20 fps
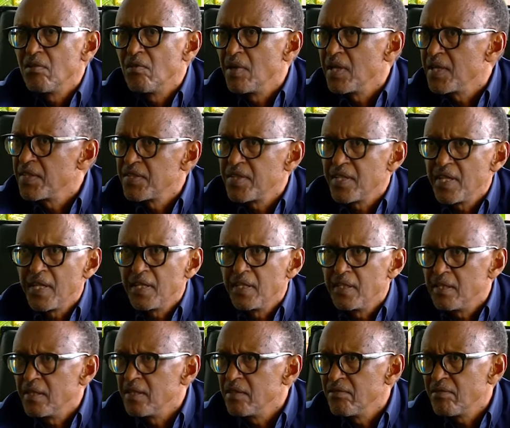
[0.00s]
We Were
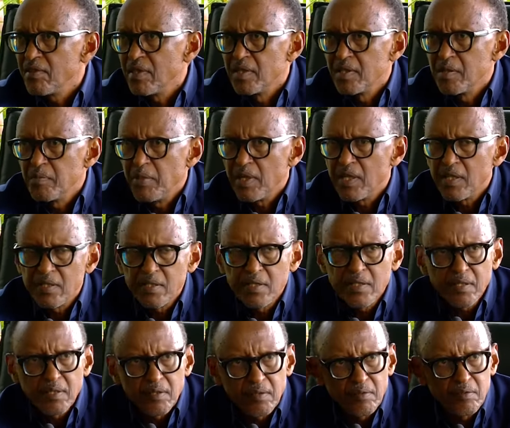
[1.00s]
staying in different
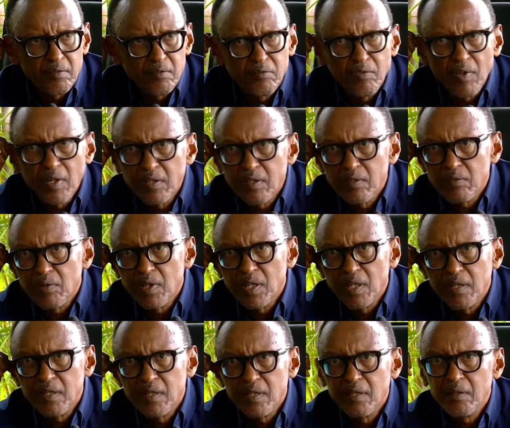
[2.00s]
parts. Uh, in fact, we
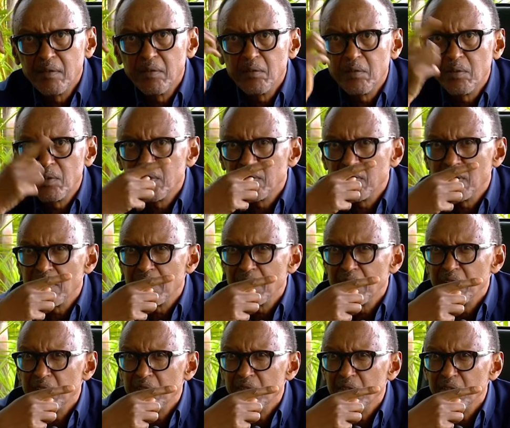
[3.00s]
had
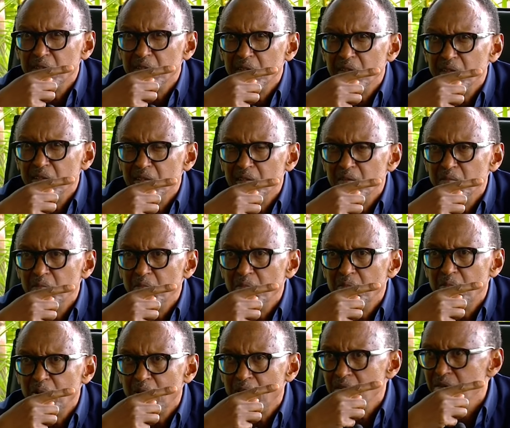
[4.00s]
headquarters in,
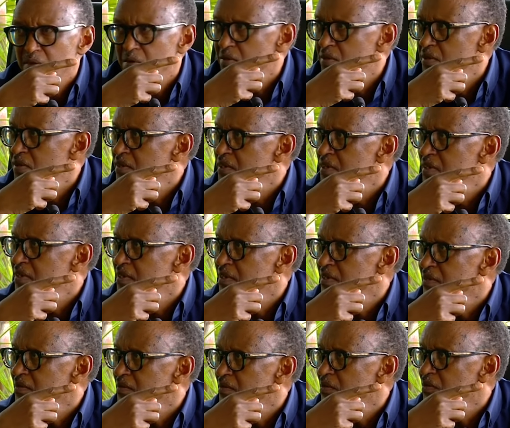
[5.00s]
in Brussels,
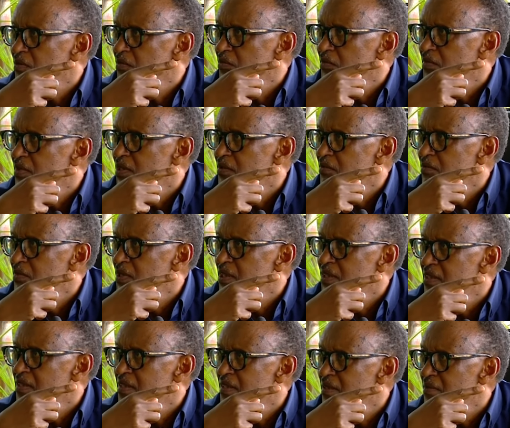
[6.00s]
uh,
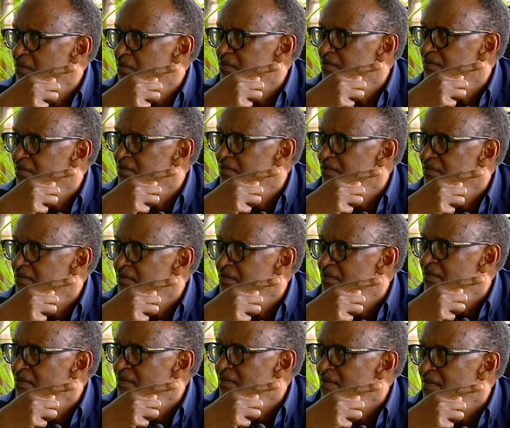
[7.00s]
Belgium,
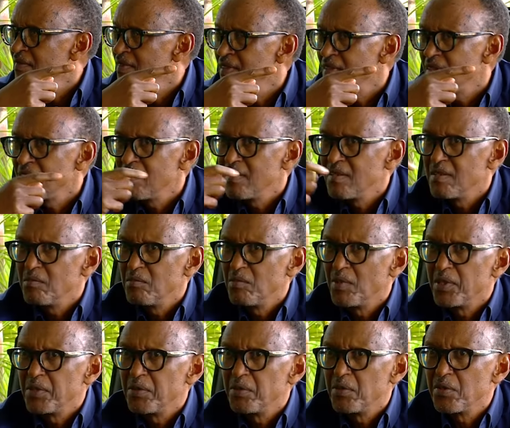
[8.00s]

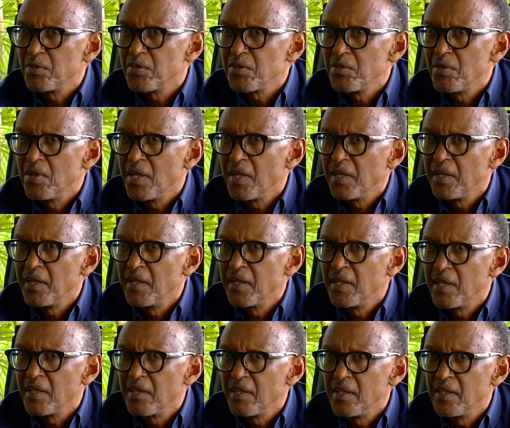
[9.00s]
but we also had
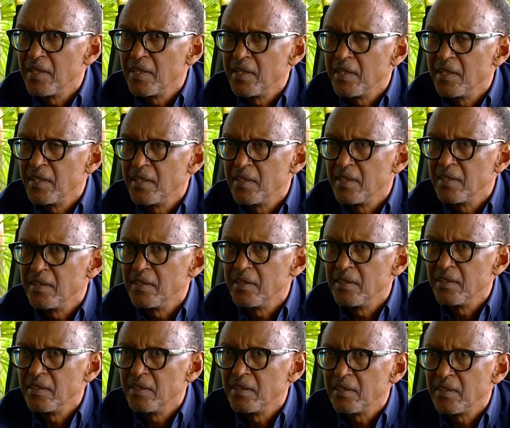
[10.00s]
another in
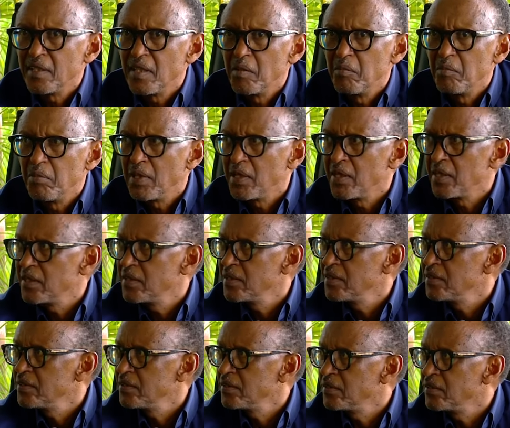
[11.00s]
uh,
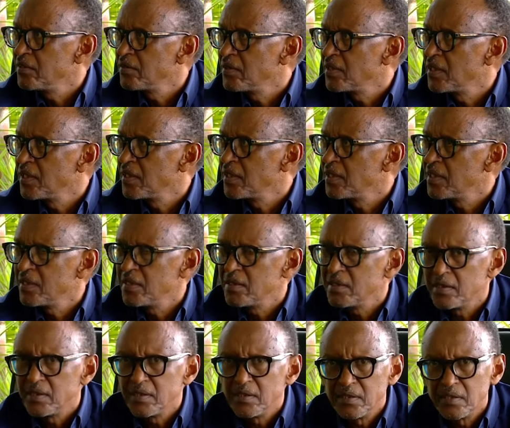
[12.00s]
Kampala,
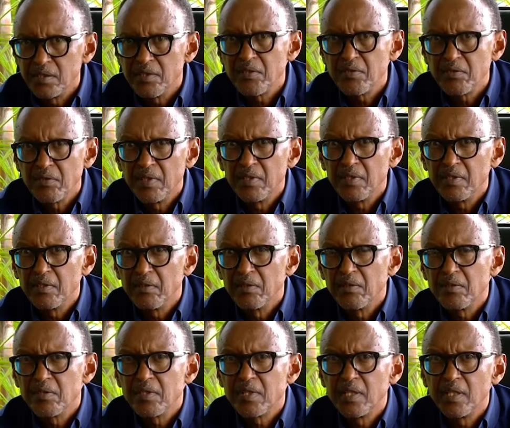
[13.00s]
Uganda. That's where it
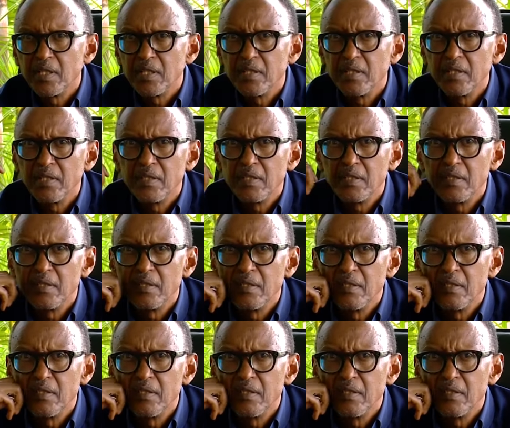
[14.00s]
all started.